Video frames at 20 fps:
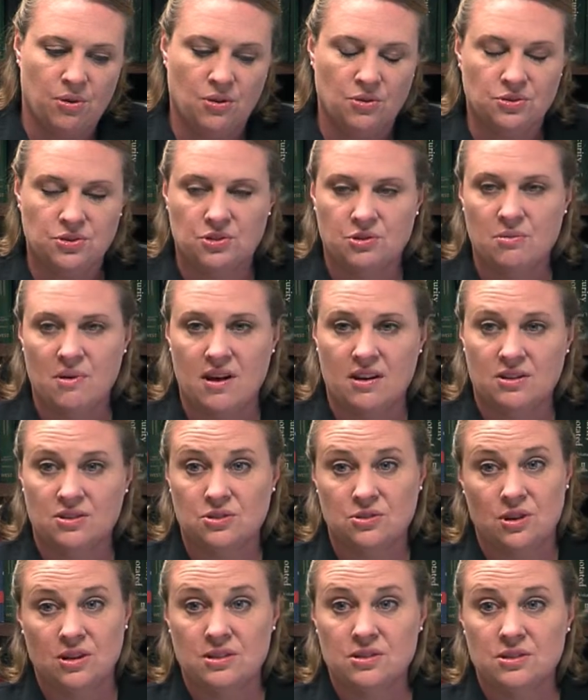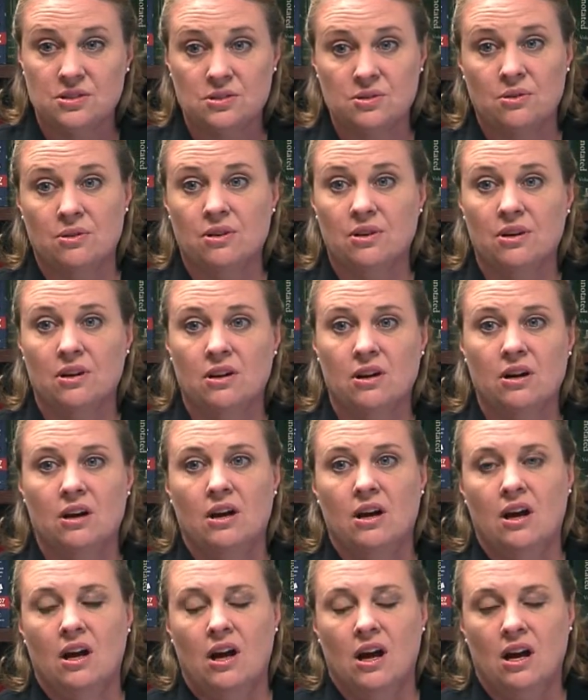post traumatic stress disorder,
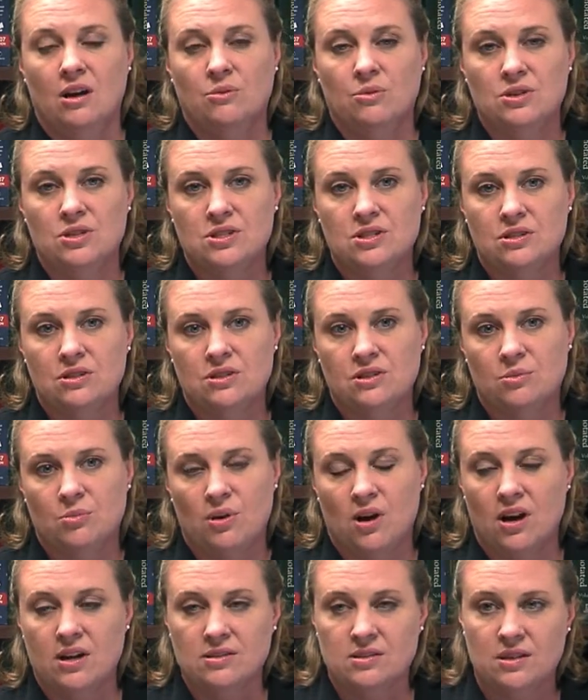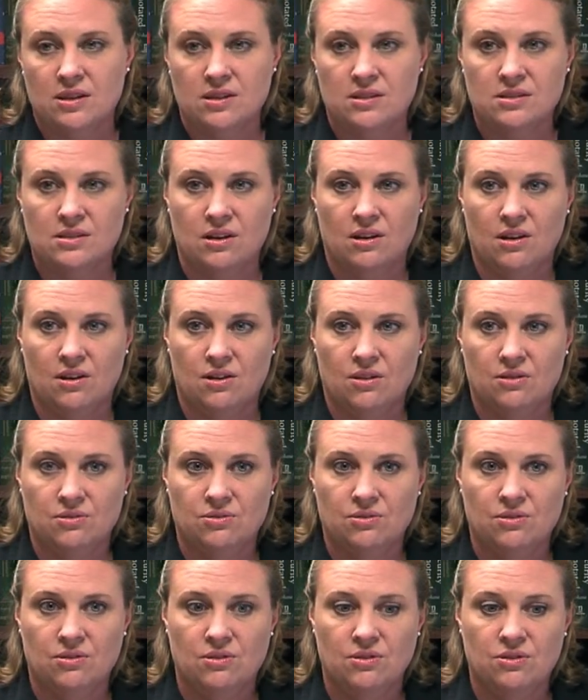and we're still in the process of
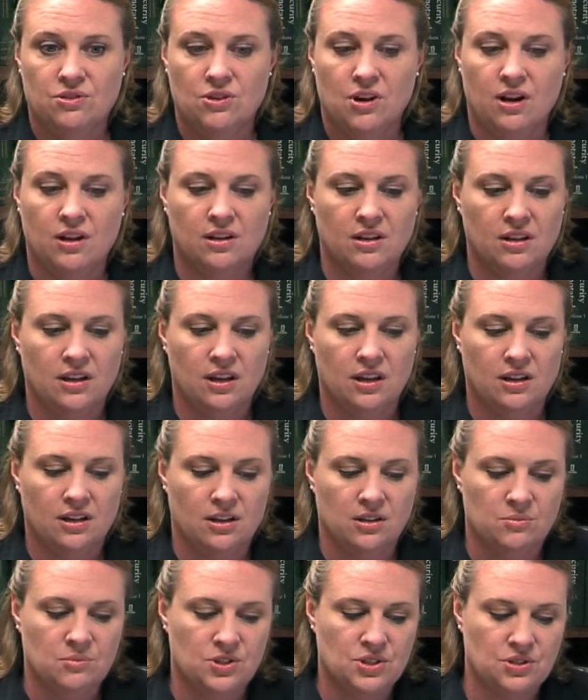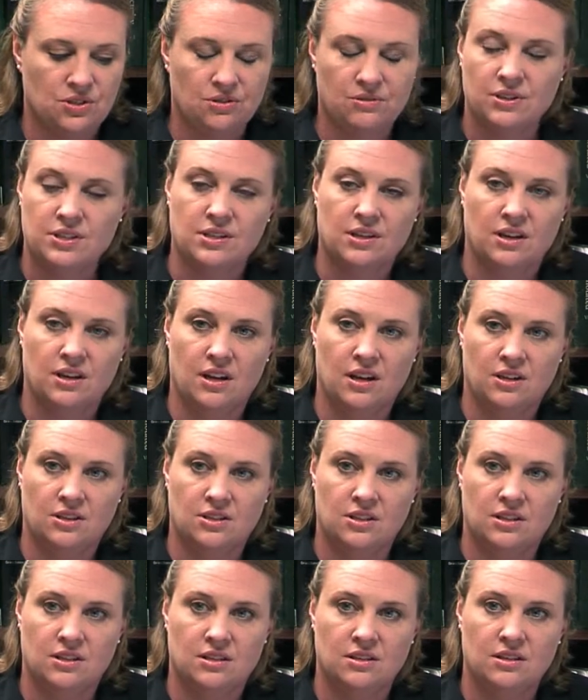trying to get him service
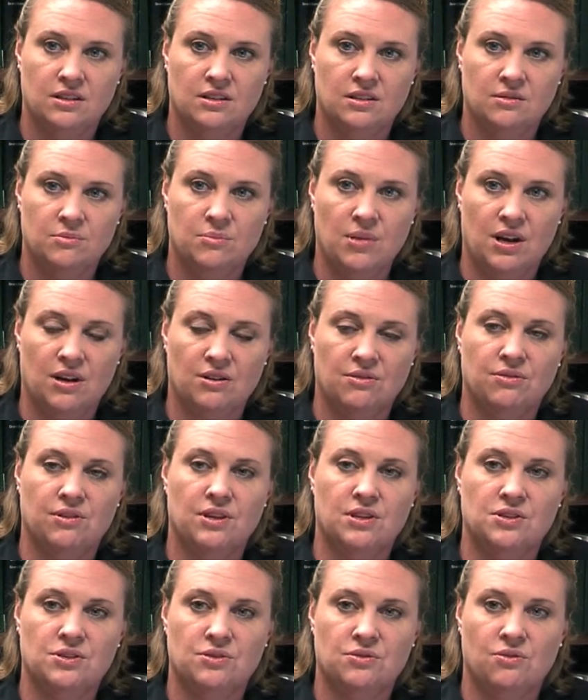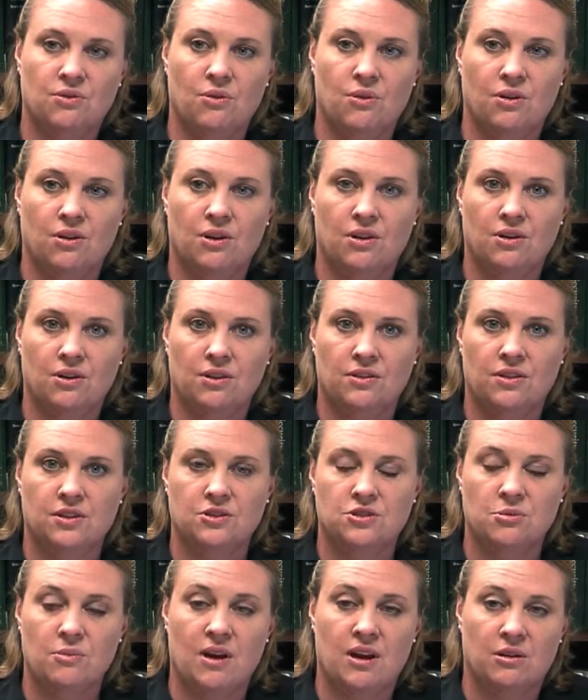connected benefits for
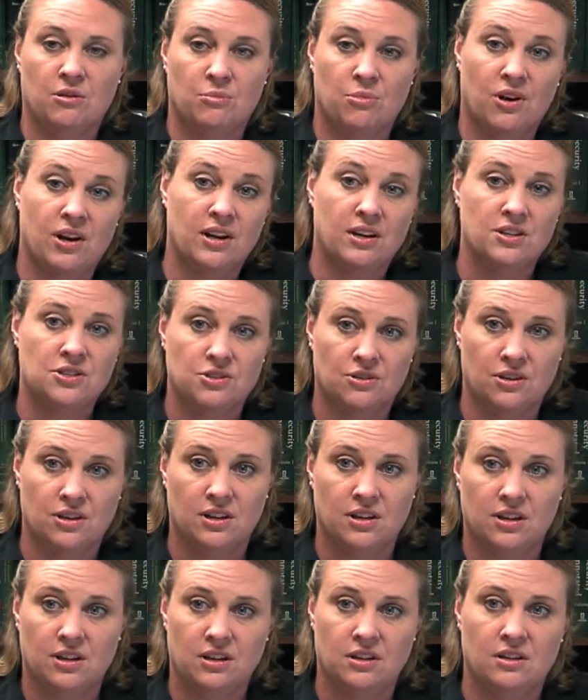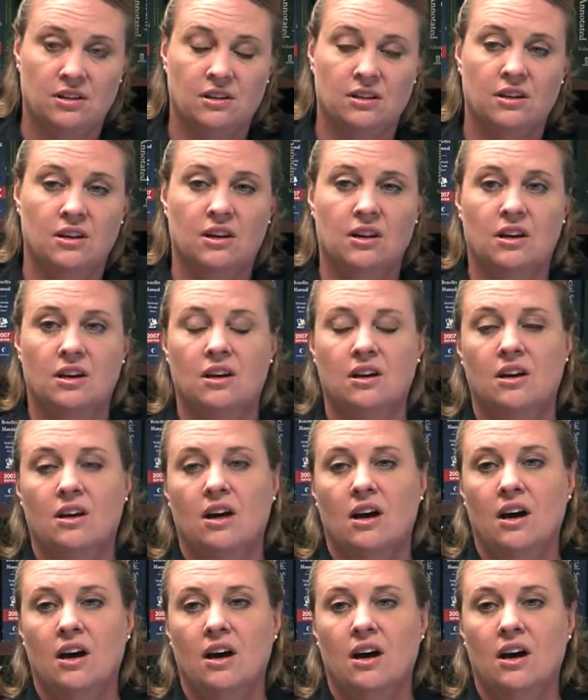the traumatic brain injury he